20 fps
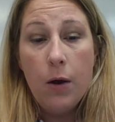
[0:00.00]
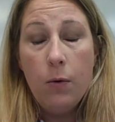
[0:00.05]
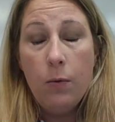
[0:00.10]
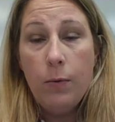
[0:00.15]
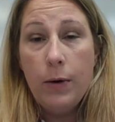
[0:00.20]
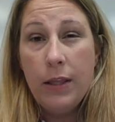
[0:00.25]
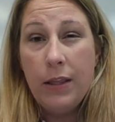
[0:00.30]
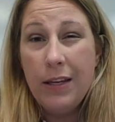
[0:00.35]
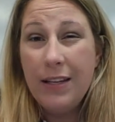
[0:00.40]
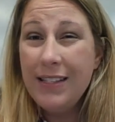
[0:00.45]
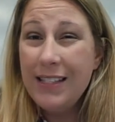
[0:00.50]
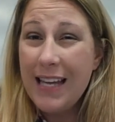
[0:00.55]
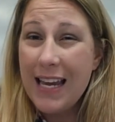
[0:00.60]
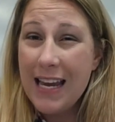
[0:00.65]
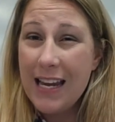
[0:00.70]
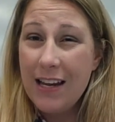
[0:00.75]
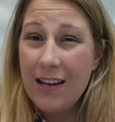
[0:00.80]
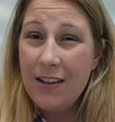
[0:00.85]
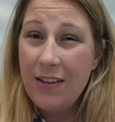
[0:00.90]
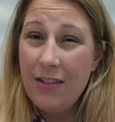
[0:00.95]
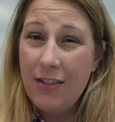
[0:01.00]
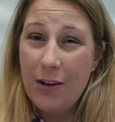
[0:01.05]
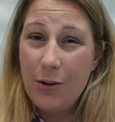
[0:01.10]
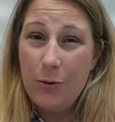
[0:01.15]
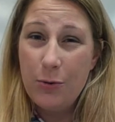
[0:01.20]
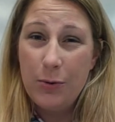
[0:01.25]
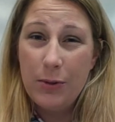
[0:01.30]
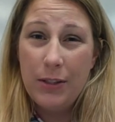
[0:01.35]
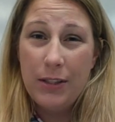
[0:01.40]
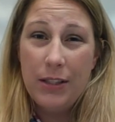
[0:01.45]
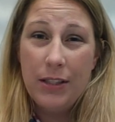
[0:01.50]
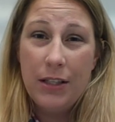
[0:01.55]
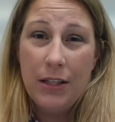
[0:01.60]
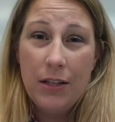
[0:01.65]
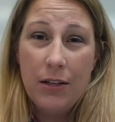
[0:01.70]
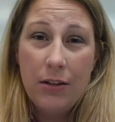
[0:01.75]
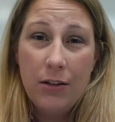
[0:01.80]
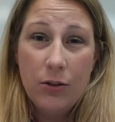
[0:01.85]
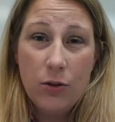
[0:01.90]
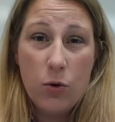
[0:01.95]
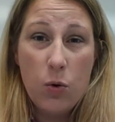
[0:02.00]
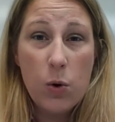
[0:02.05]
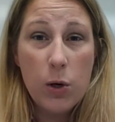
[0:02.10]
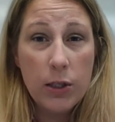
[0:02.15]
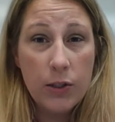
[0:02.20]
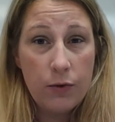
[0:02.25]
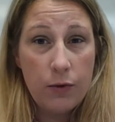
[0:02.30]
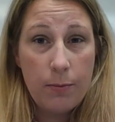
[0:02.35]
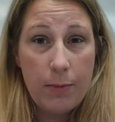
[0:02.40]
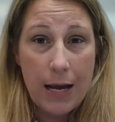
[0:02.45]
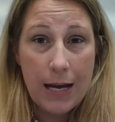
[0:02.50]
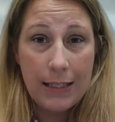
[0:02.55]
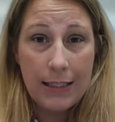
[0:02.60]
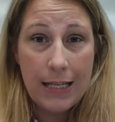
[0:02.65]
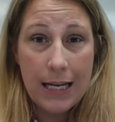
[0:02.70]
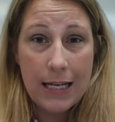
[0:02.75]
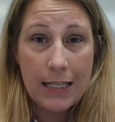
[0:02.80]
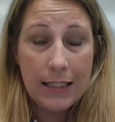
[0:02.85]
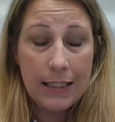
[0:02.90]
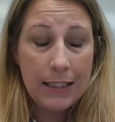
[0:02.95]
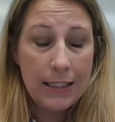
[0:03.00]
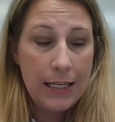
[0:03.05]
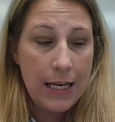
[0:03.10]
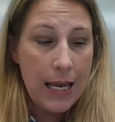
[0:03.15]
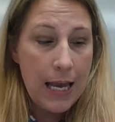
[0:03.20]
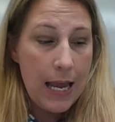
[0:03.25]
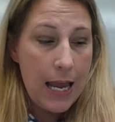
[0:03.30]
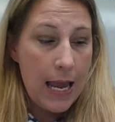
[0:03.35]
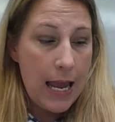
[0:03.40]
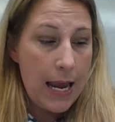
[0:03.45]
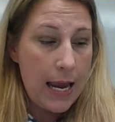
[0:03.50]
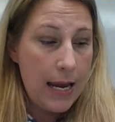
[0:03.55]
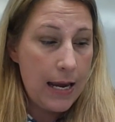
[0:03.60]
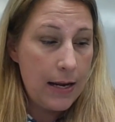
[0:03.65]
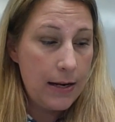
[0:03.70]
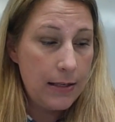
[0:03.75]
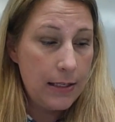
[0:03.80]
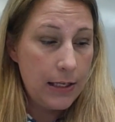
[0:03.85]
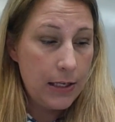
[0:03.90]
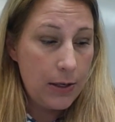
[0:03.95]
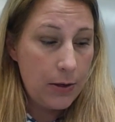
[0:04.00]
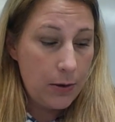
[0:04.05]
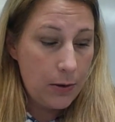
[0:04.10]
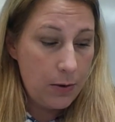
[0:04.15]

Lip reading: We then take those scores from that test and